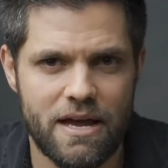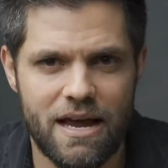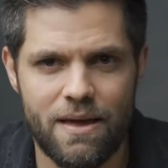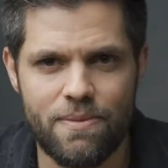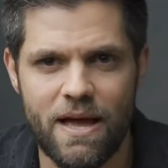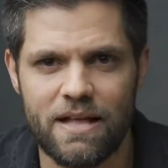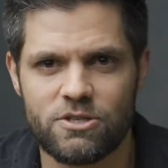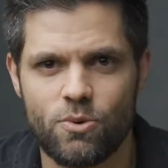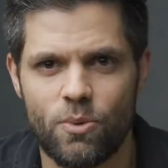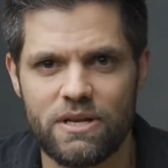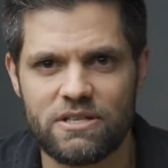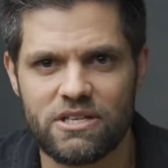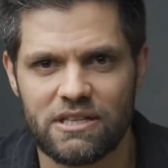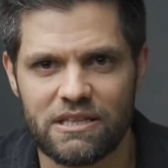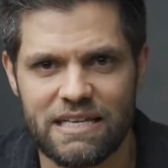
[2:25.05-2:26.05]
and that's going
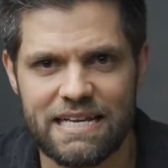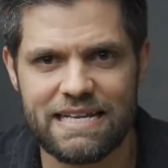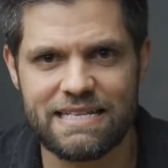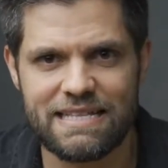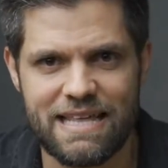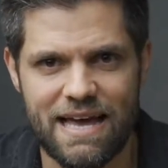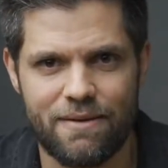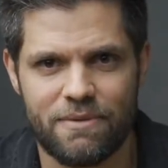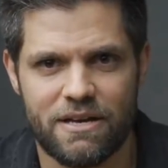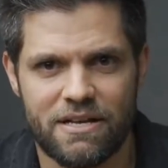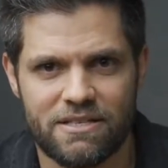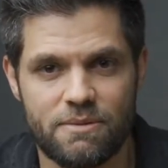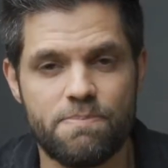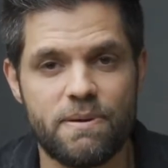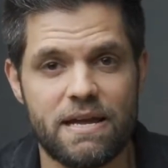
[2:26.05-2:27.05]
to lead them
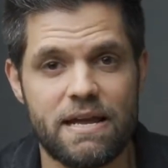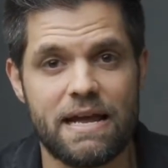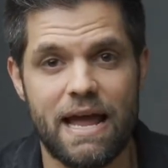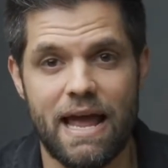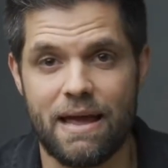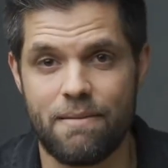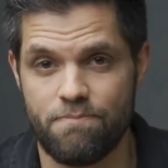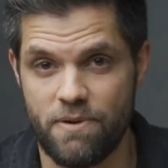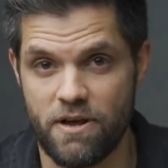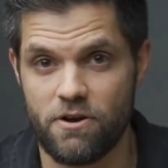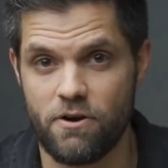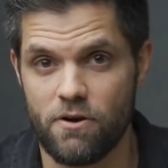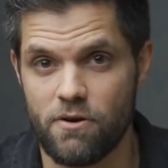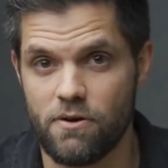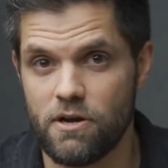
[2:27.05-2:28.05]
to being a
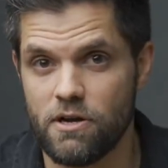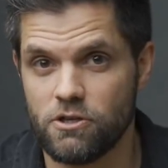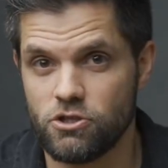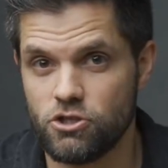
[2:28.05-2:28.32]
bigger